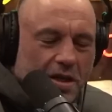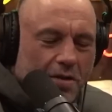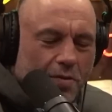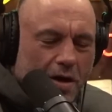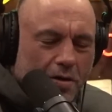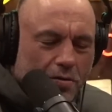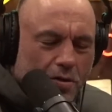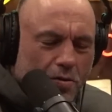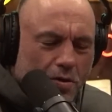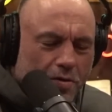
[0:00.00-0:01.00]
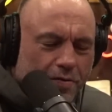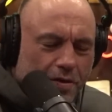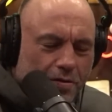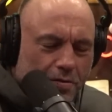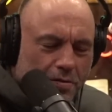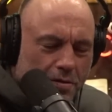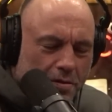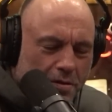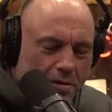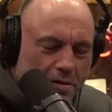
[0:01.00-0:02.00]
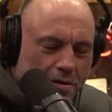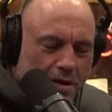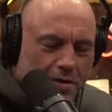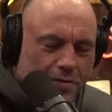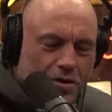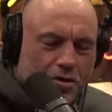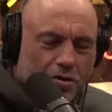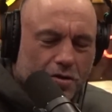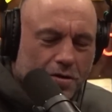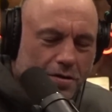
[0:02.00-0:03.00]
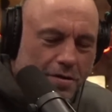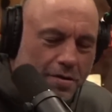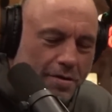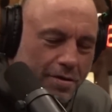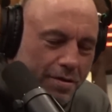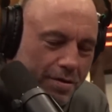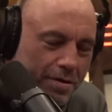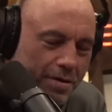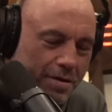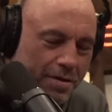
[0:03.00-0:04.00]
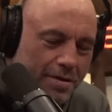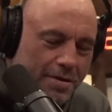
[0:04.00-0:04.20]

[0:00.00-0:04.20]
around going uh, over your have literature. Have, give yeah, one of those to sure, Jamie and yes. give